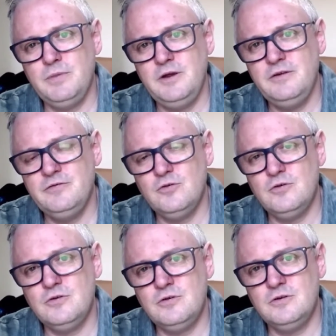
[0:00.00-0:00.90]
be
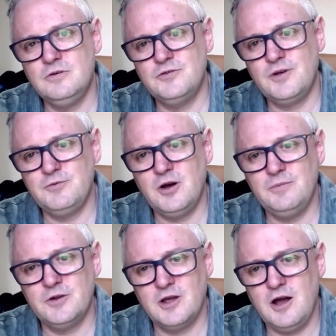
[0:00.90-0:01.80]
for some time
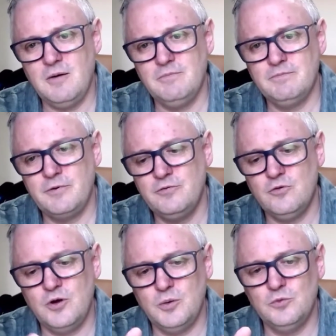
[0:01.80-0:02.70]
to come
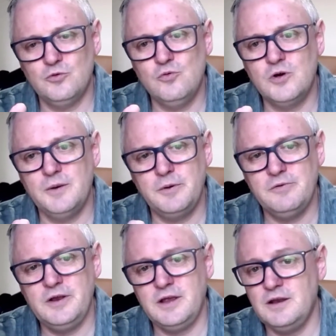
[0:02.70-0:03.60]
before it was all going to be ready.